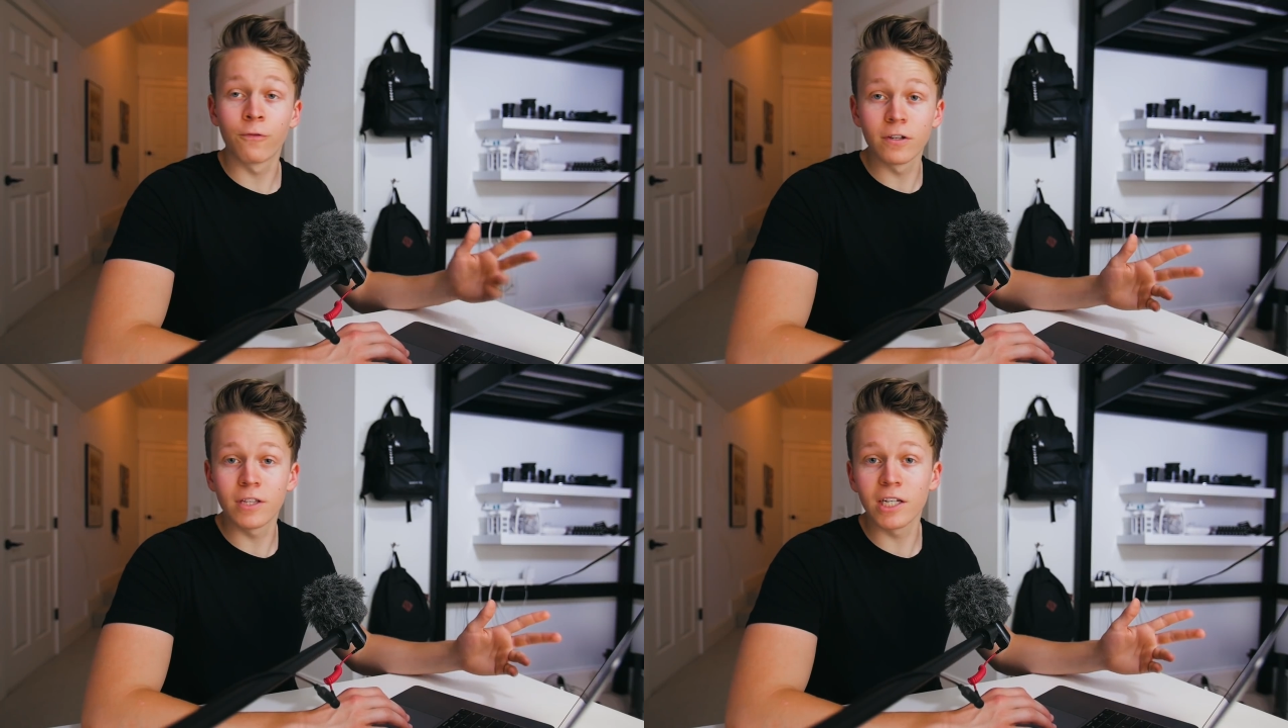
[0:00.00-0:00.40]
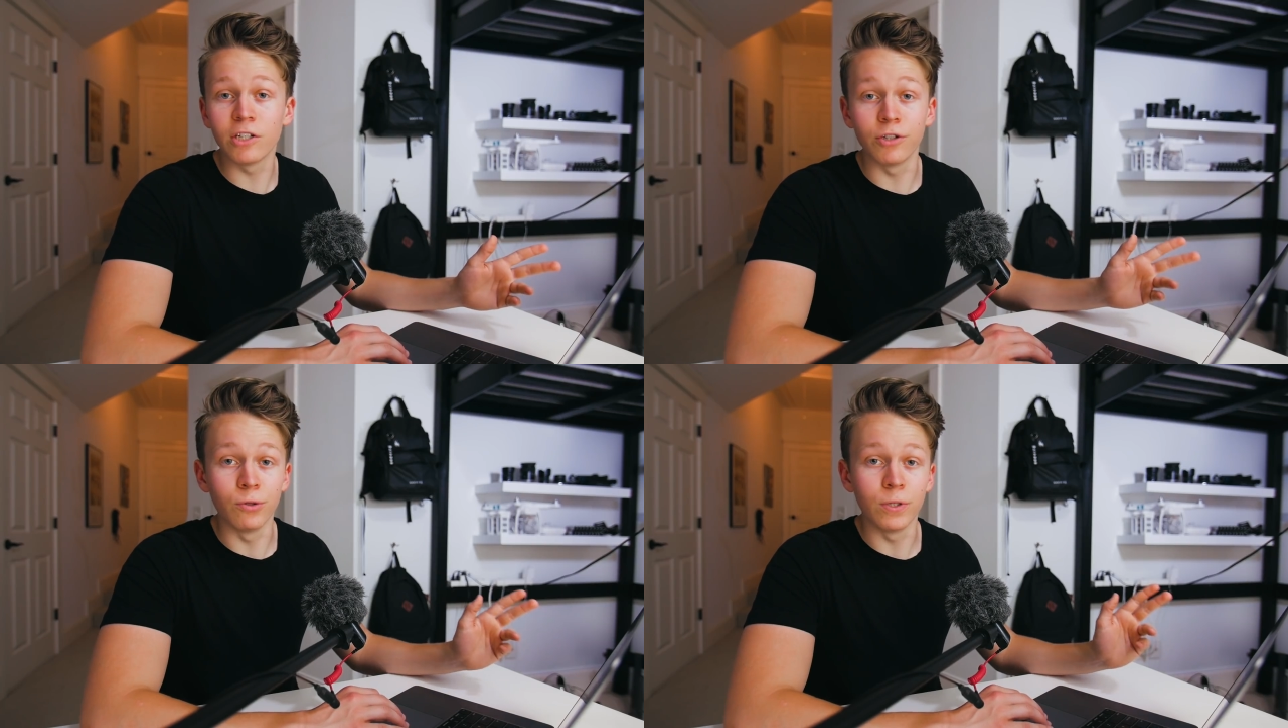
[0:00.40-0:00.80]
the first thing to
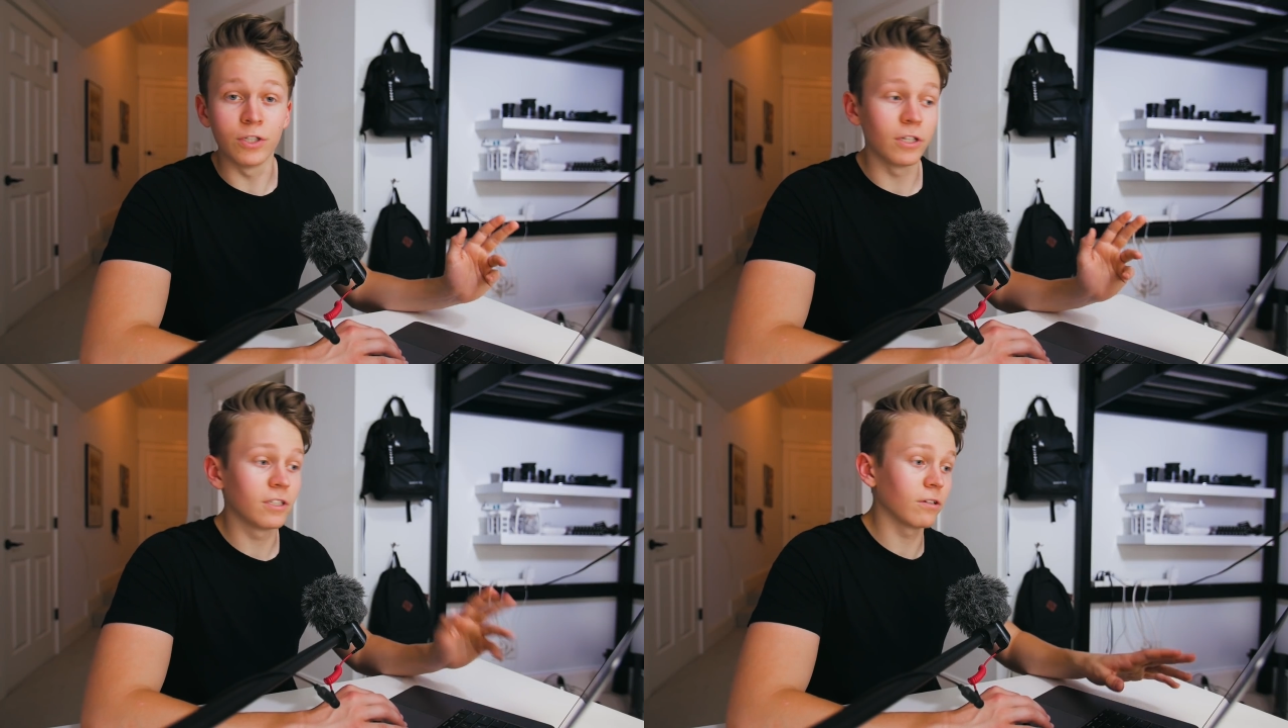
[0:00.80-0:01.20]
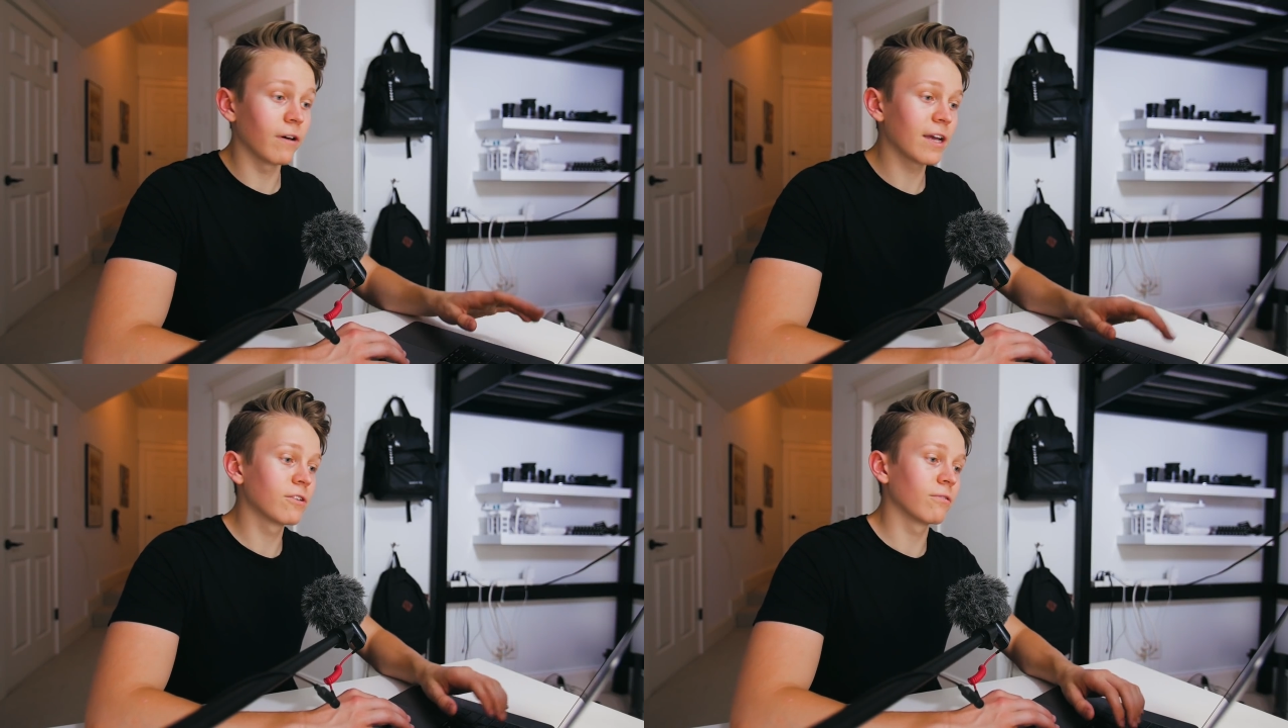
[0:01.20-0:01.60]
do is just
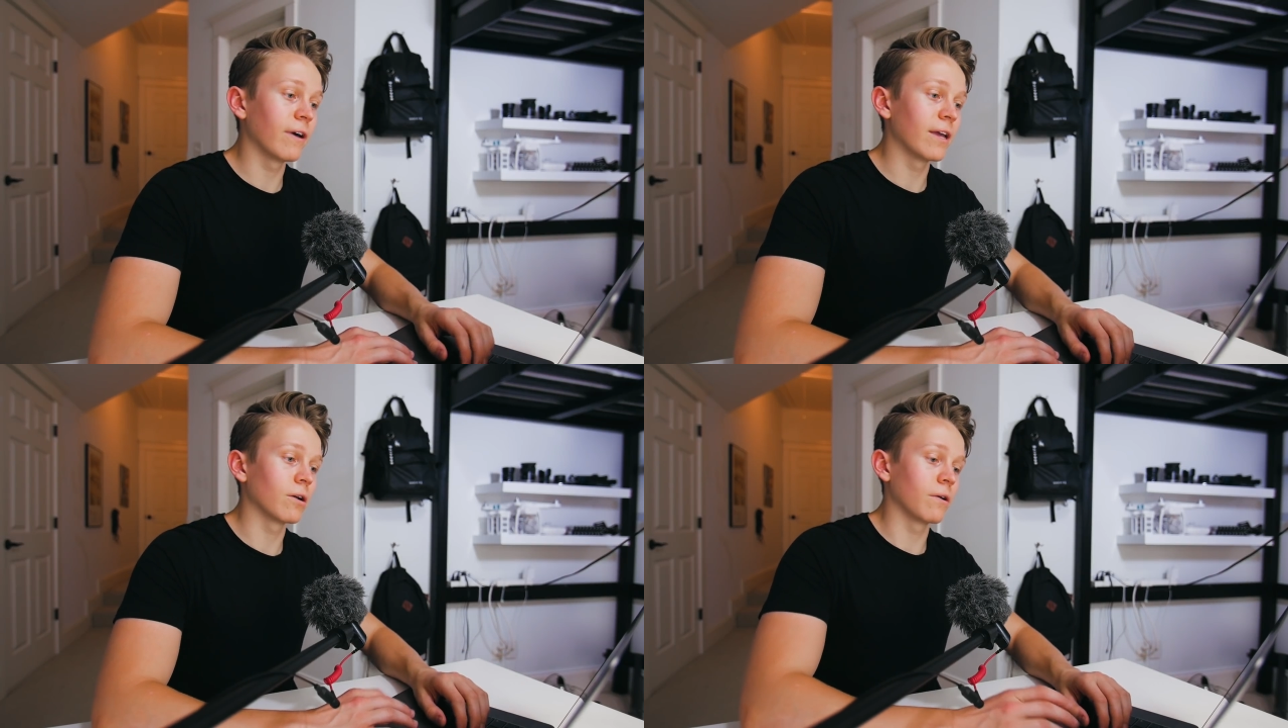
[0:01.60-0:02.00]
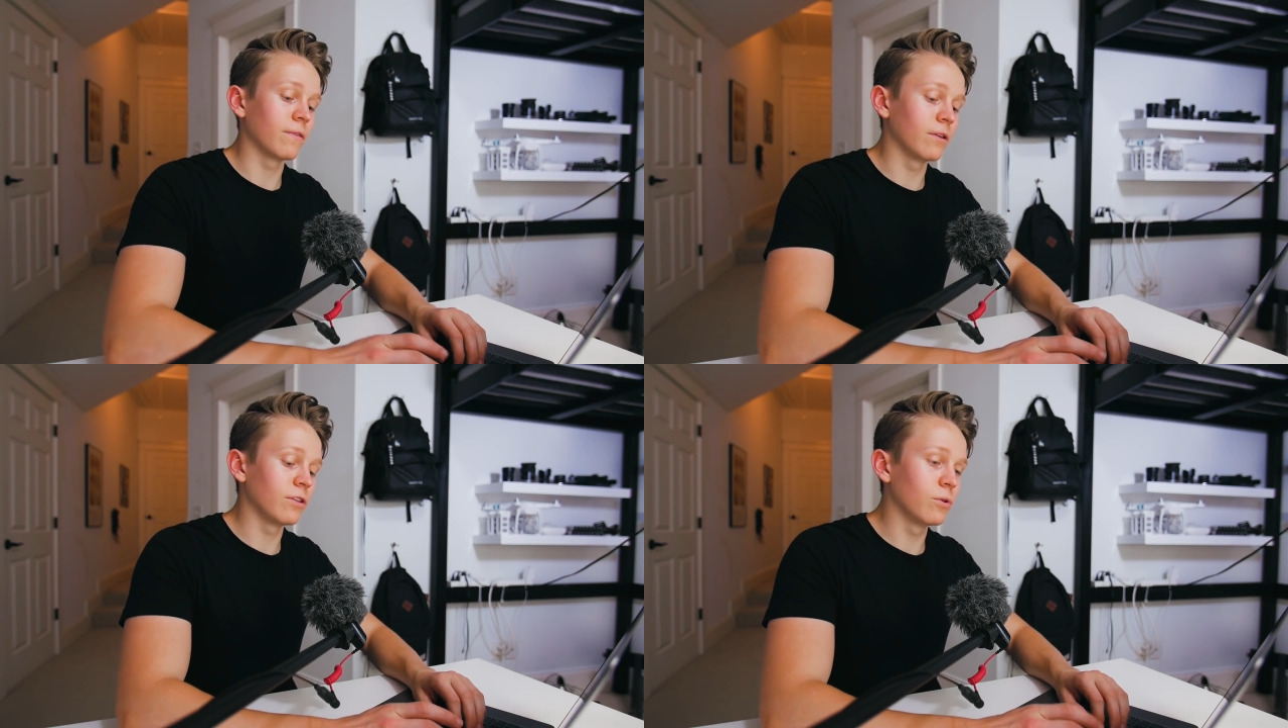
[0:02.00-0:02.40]
select your layer and
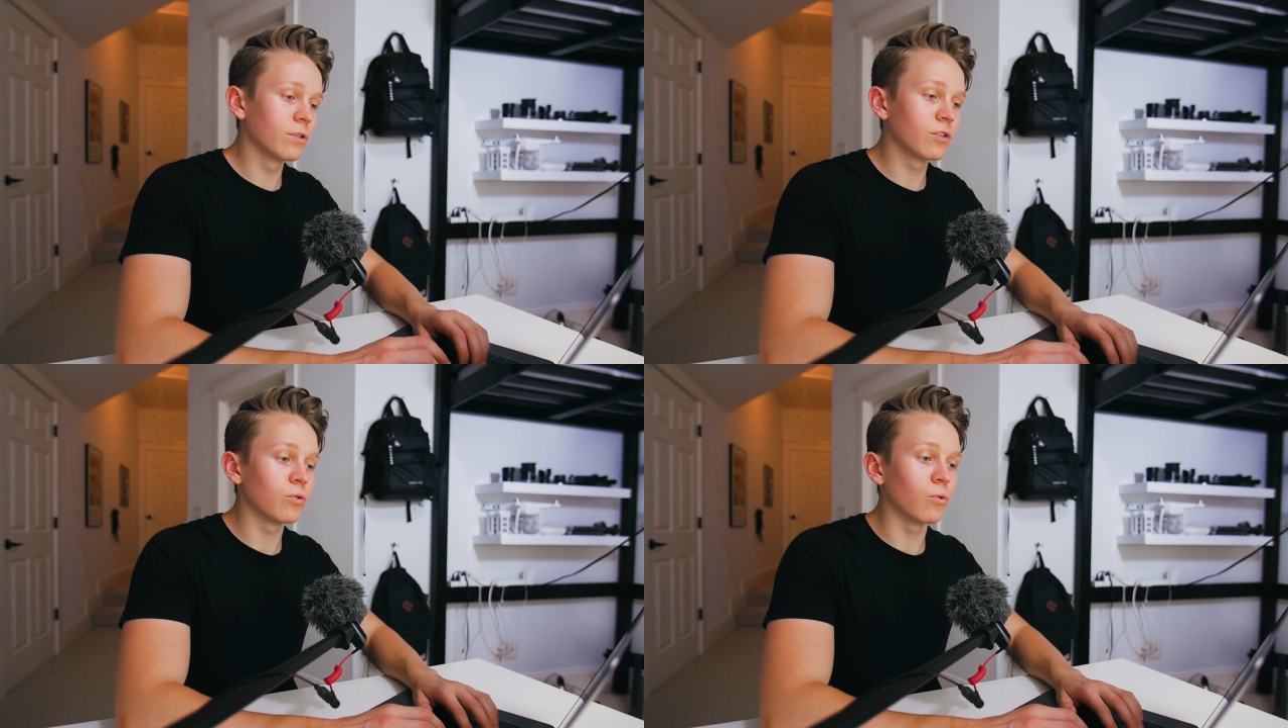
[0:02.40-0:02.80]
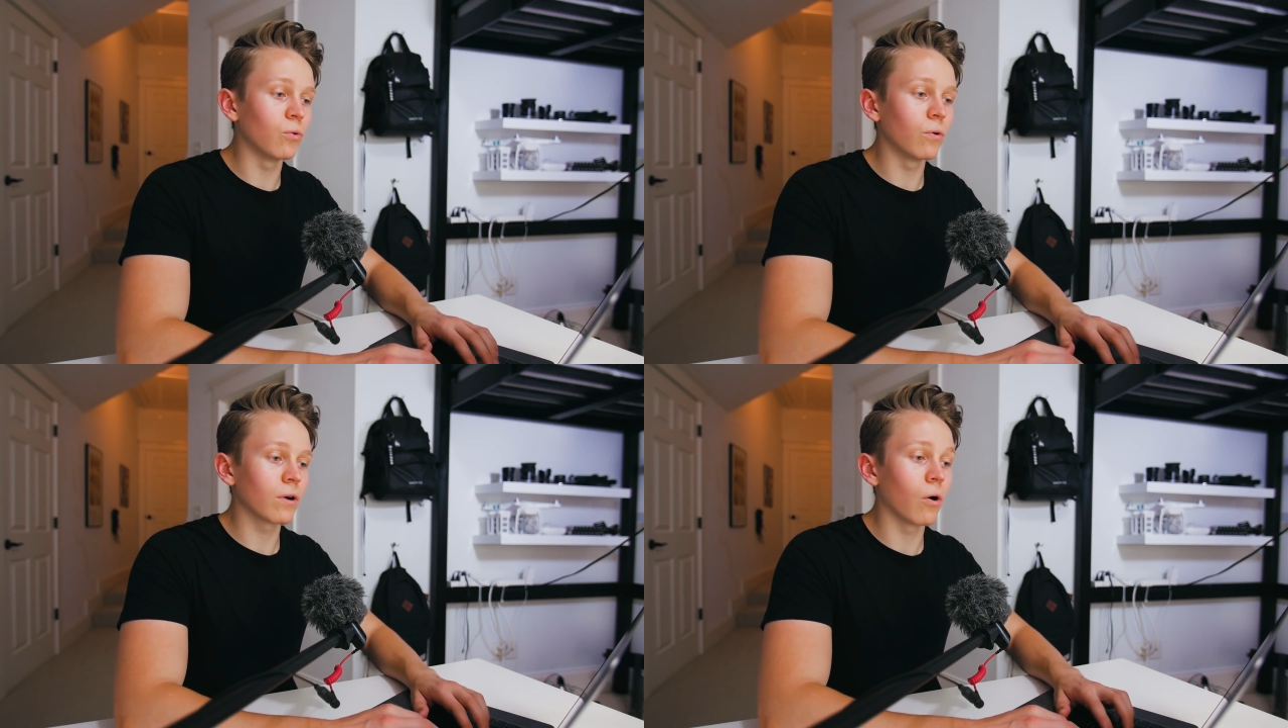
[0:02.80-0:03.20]
then use a
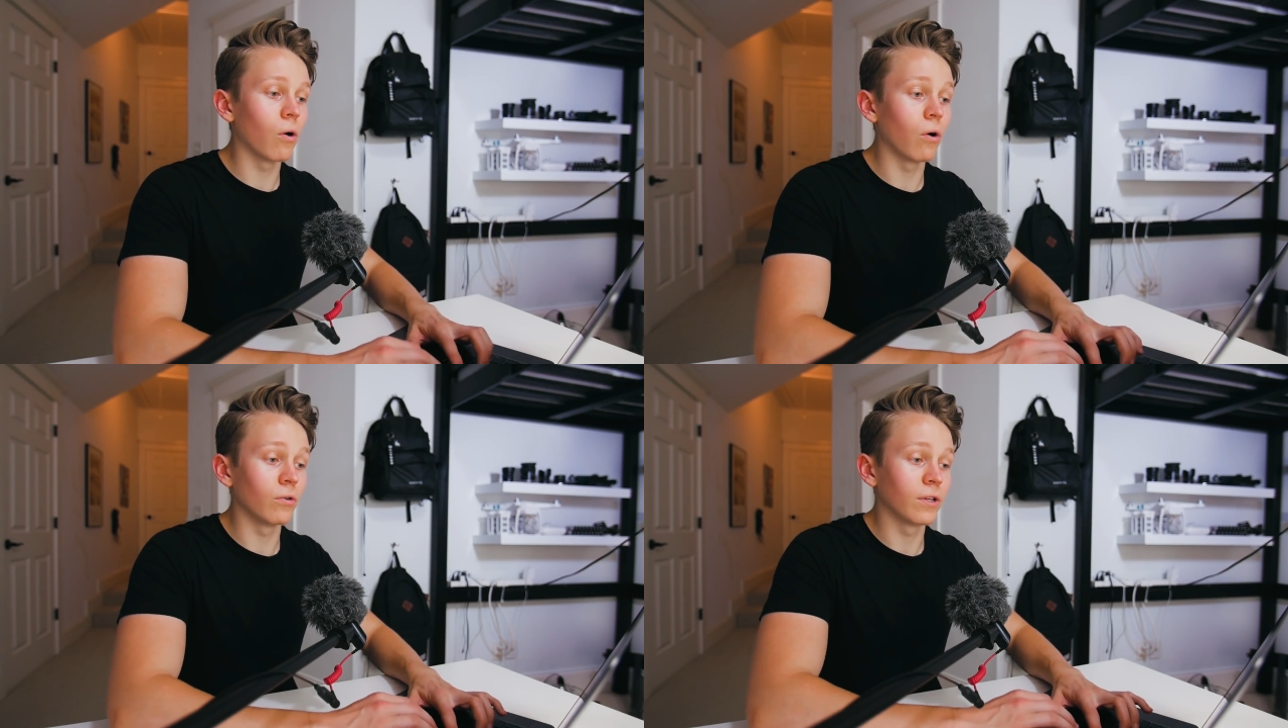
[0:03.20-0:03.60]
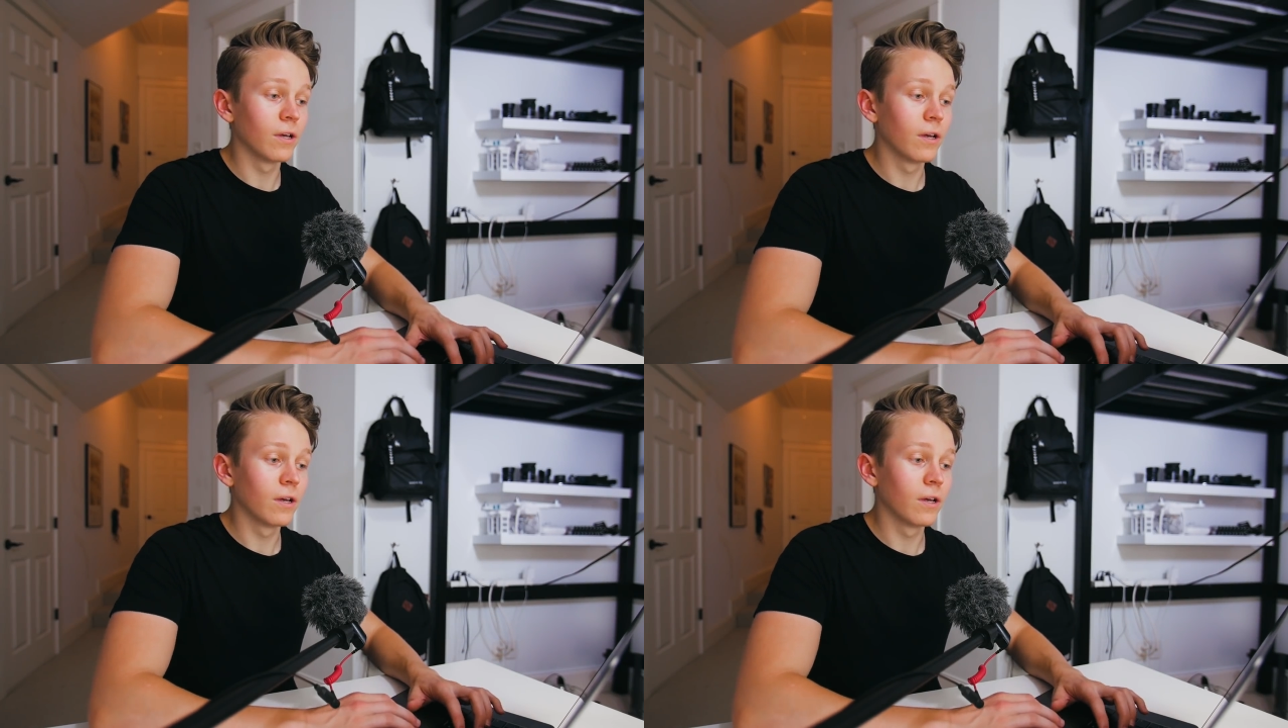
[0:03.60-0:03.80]
tool called